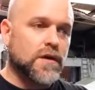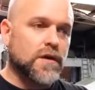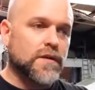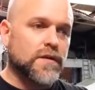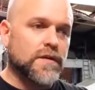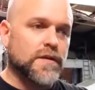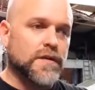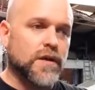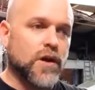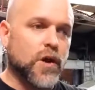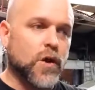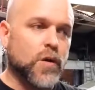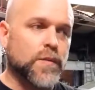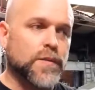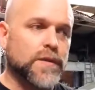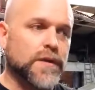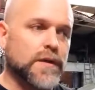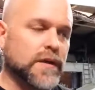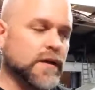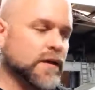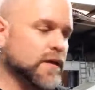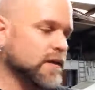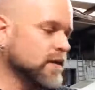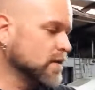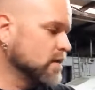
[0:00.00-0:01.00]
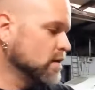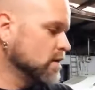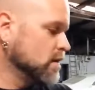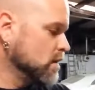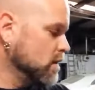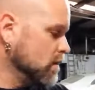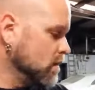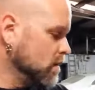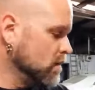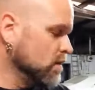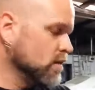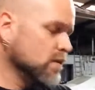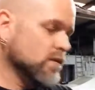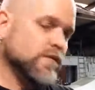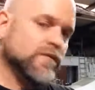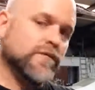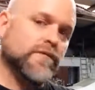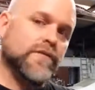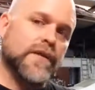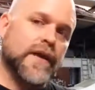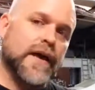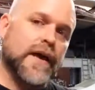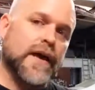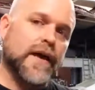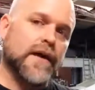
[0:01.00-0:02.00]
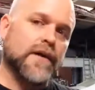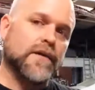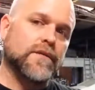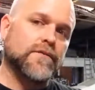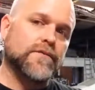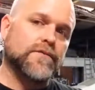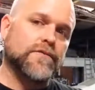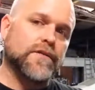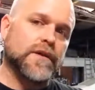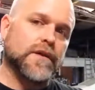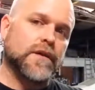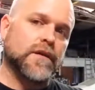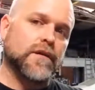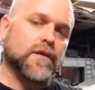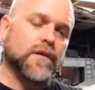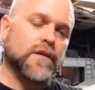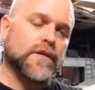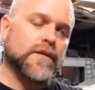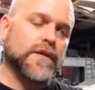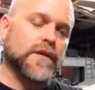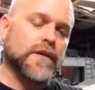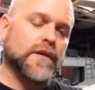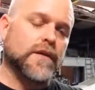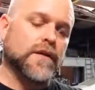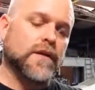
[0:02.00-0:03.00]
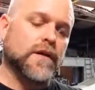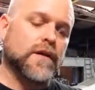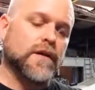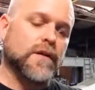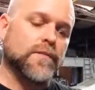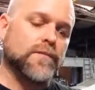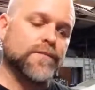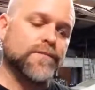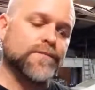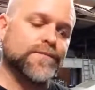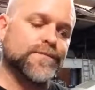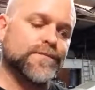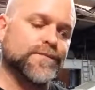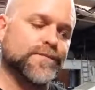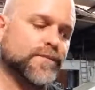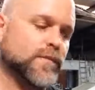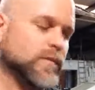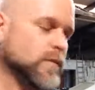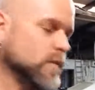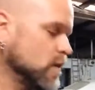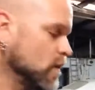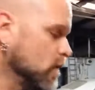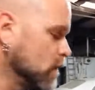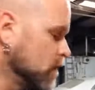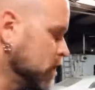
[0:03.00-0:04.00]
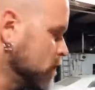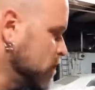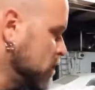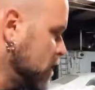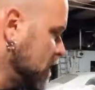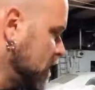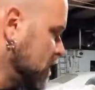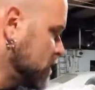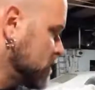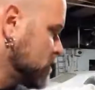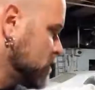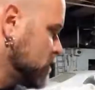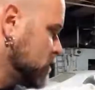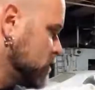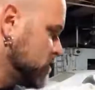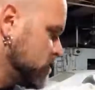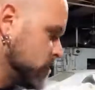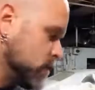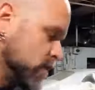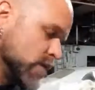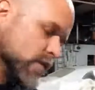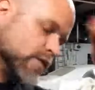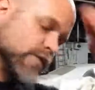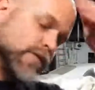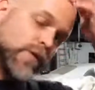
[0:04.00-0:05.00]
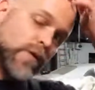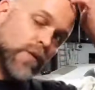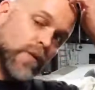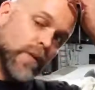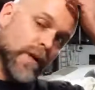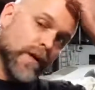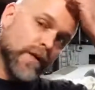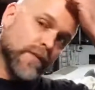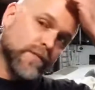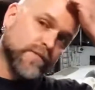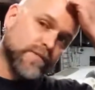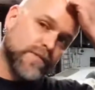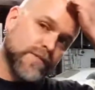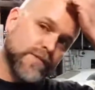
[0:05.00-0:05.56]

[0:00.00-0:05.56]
the opening of that fitting on the back of the fuel rail.